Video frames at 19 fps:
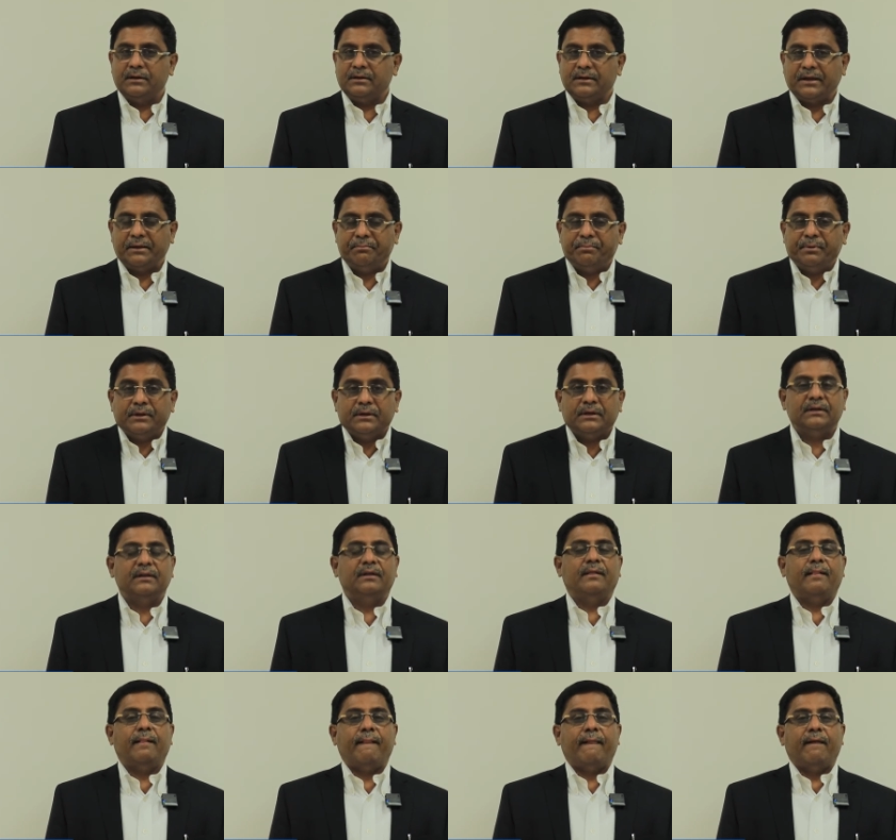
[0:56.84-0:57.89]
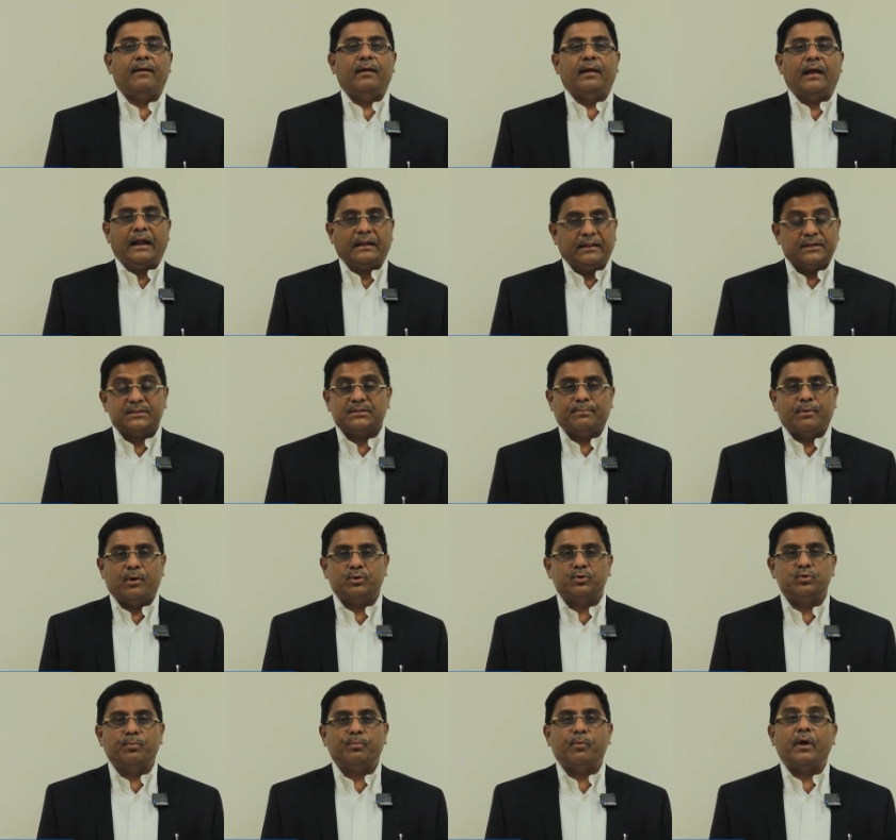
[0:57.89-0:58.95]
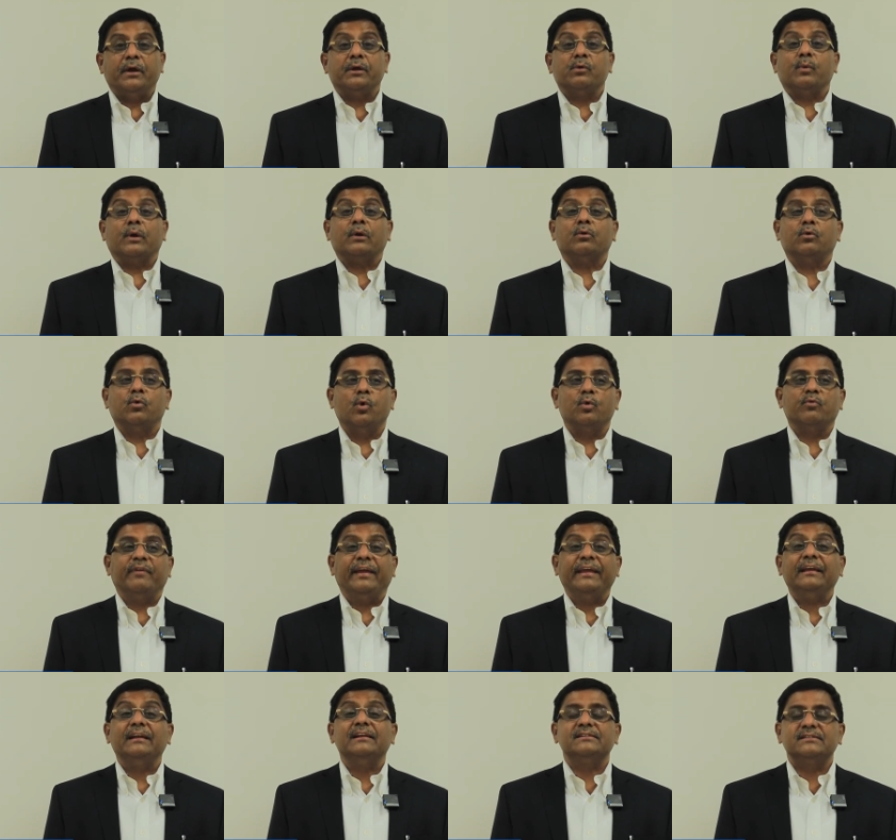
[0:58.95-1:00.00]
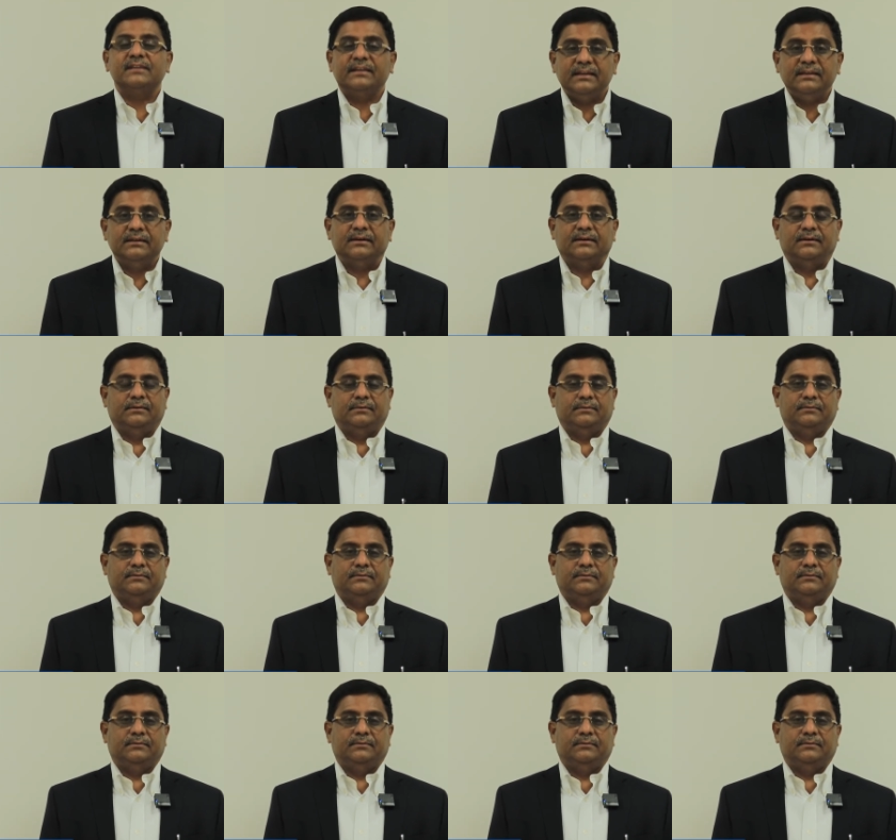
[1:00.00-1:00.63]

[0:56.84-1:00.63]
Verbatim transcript: time period and that's about 2.1 crore vehicles a year.